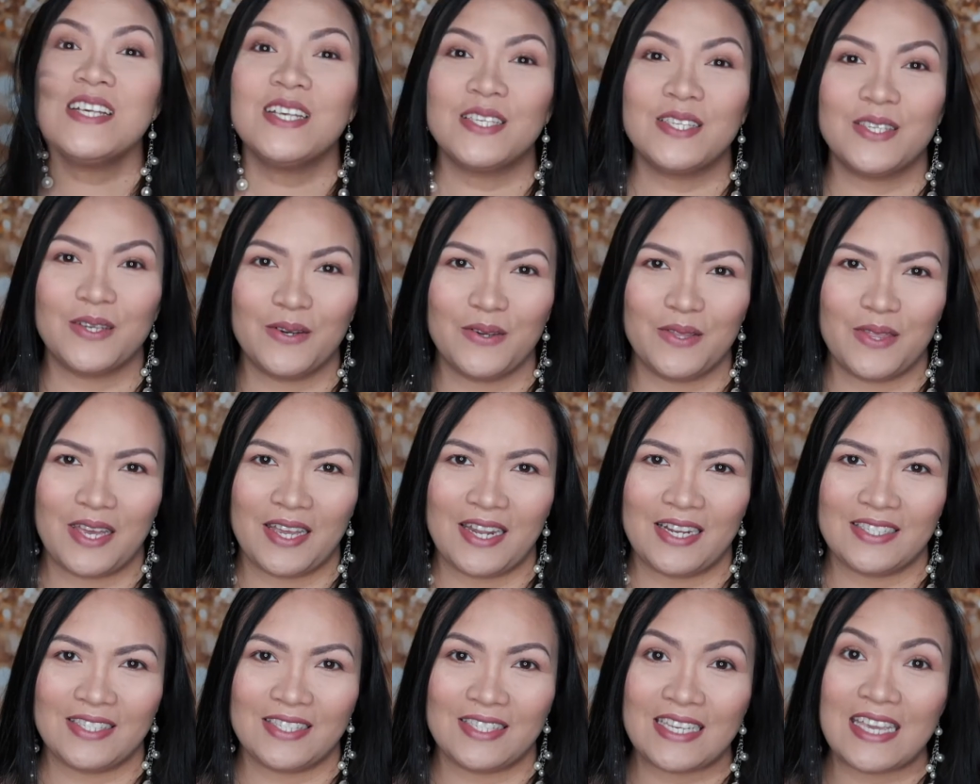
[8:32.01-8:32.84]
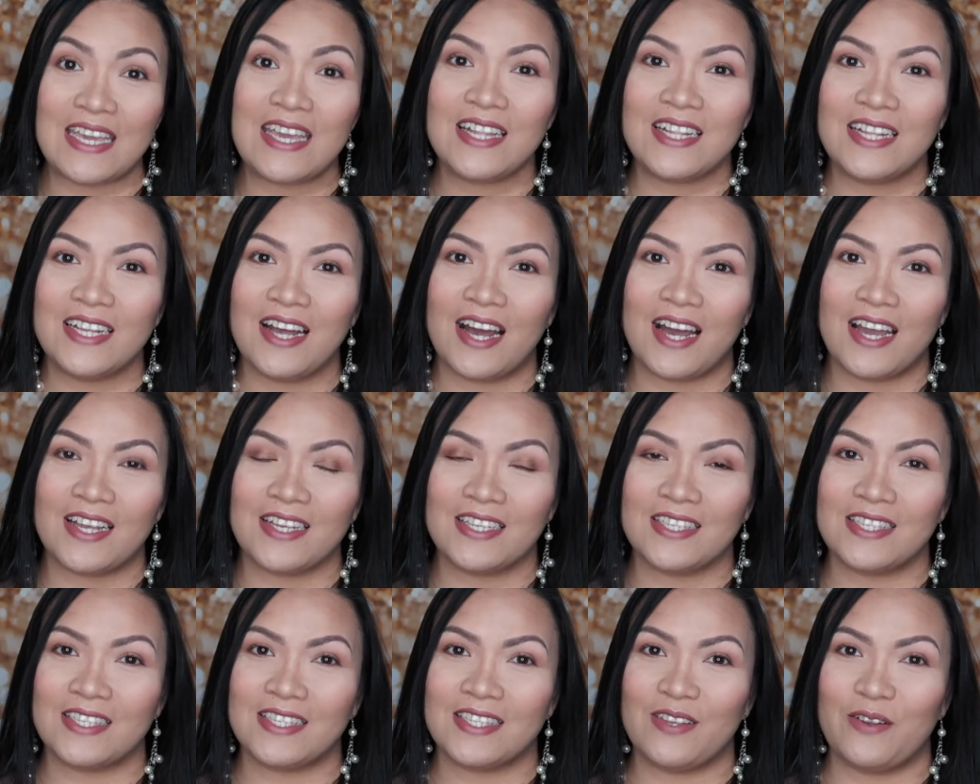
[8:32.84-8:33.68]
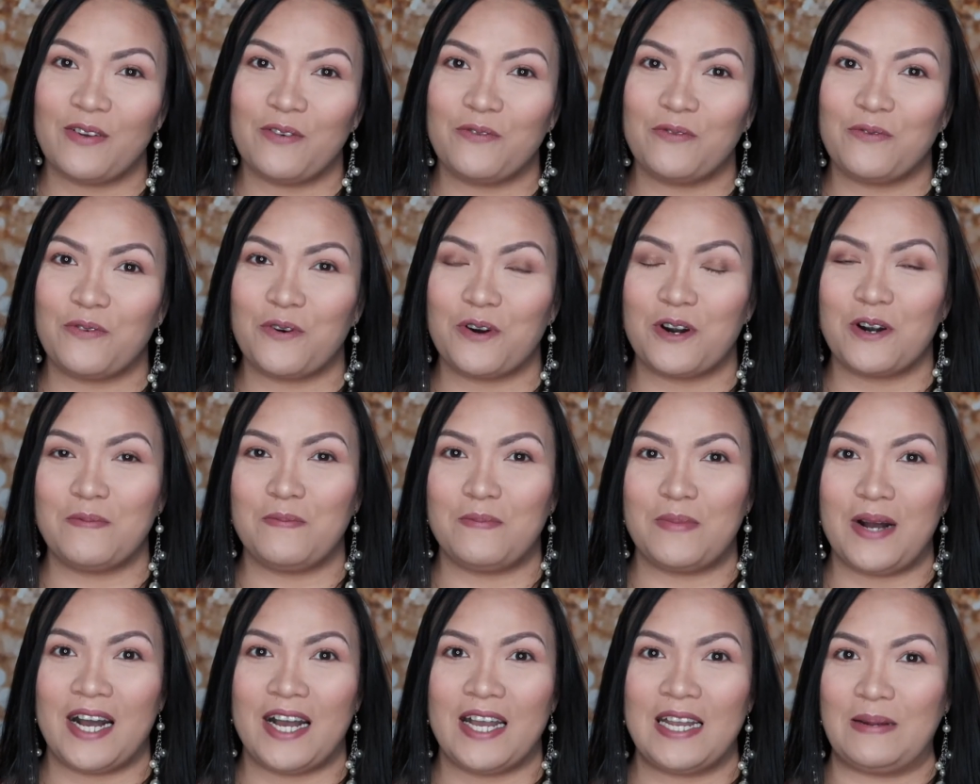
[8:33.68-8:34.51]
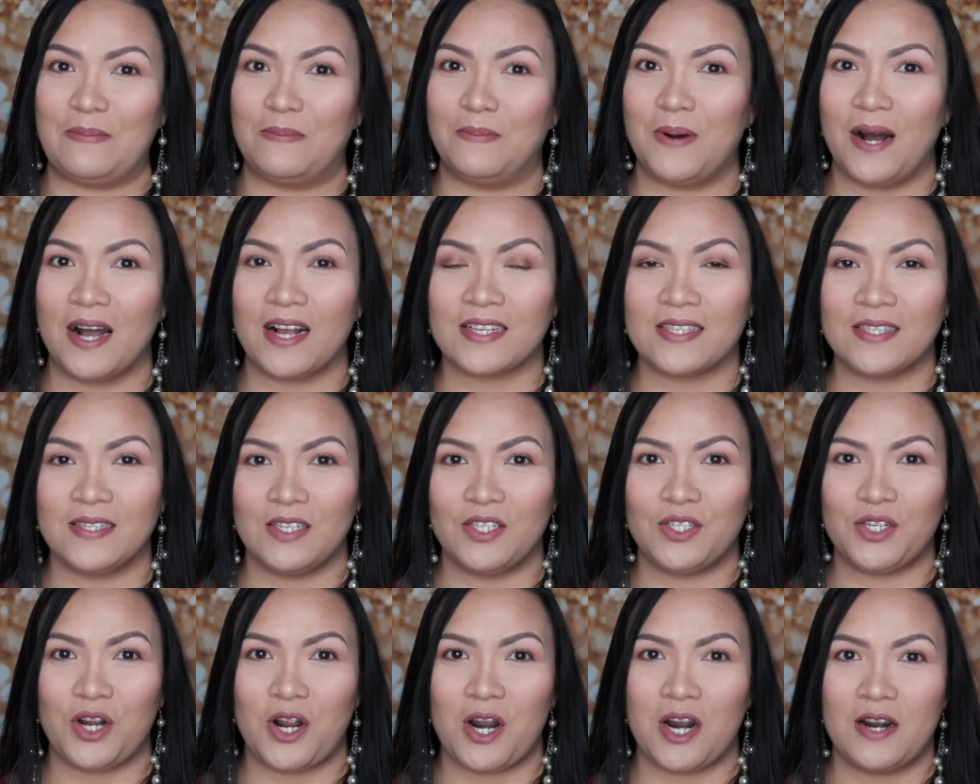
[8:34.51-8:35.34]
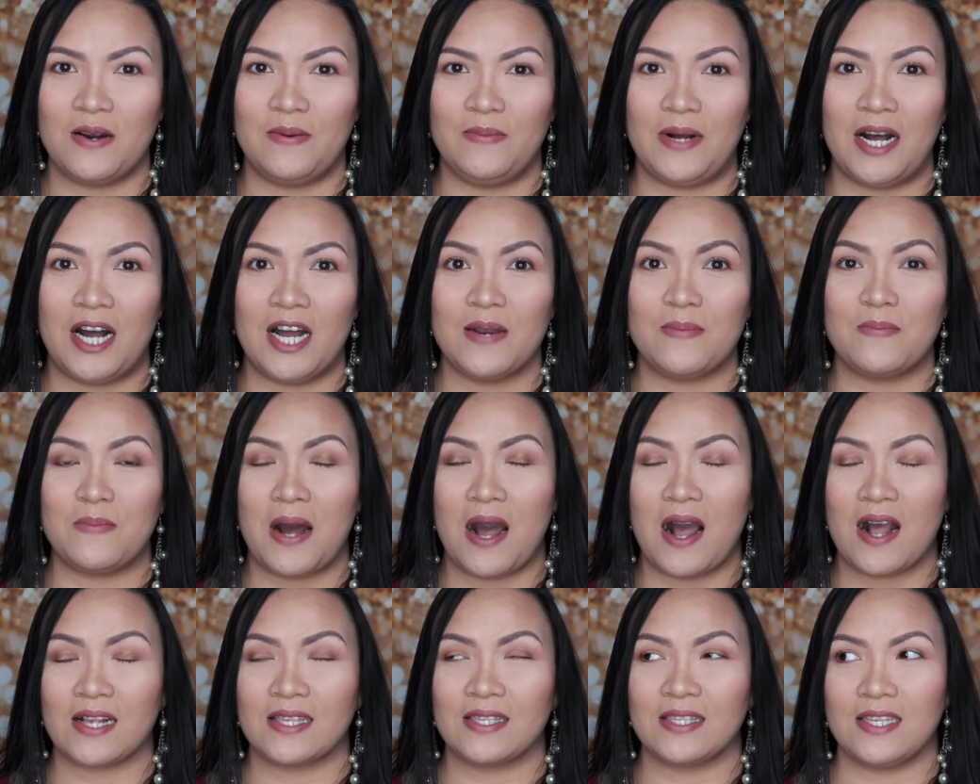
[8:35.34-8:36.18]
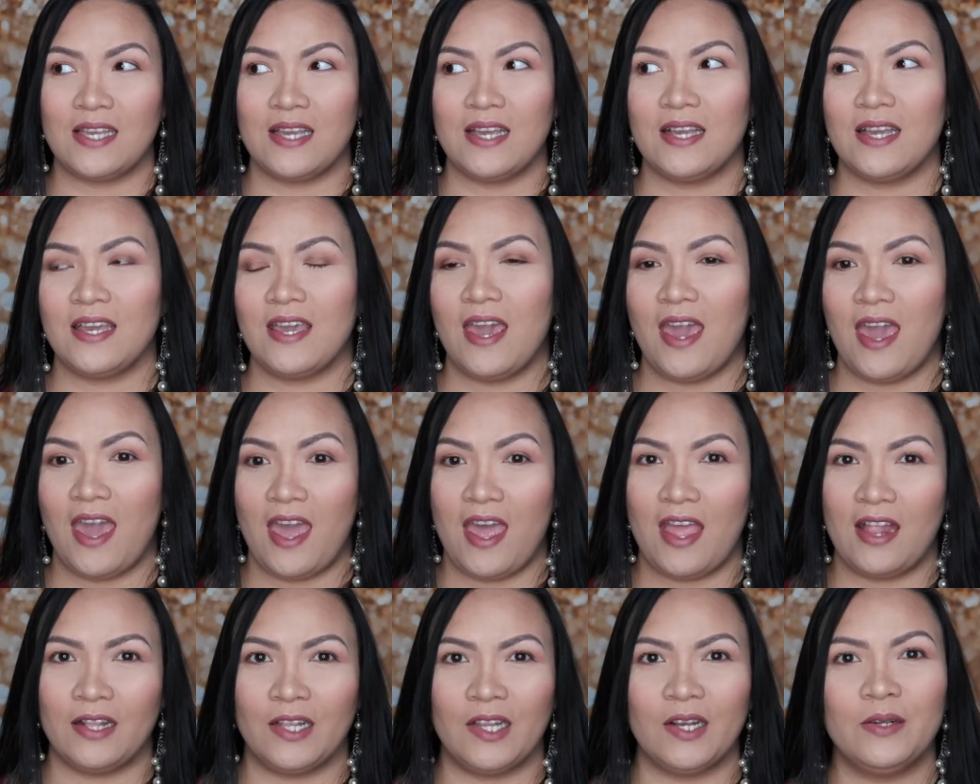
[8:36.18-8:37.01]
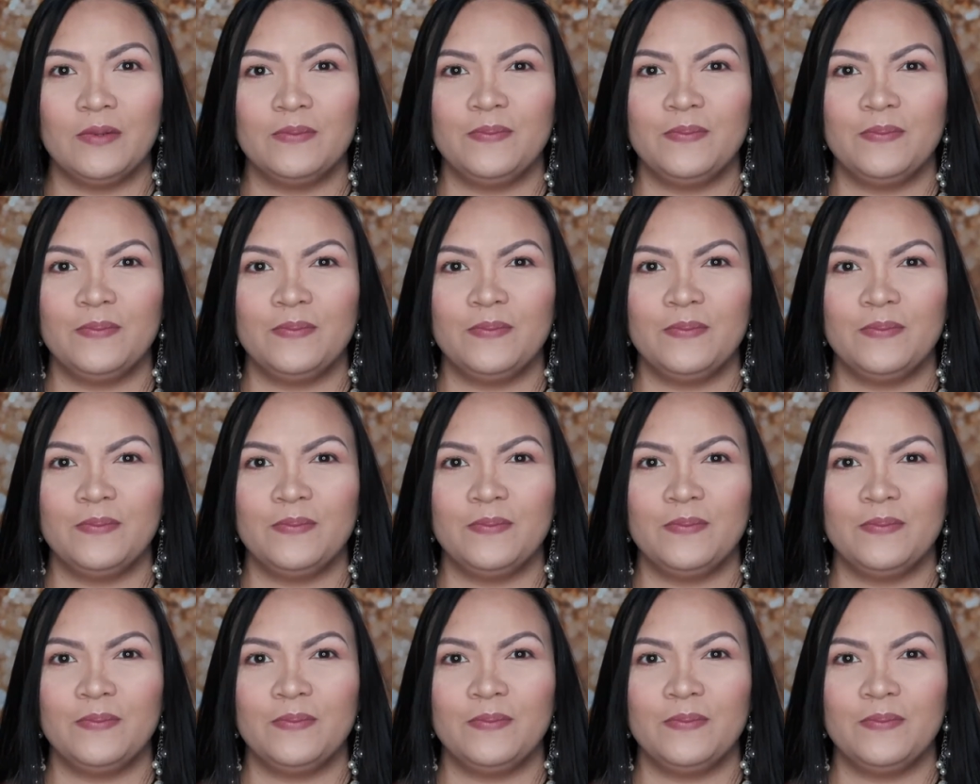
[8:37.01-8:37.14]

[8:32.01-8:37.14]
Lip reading: So that's it guys for my BoxyCharm unboxing and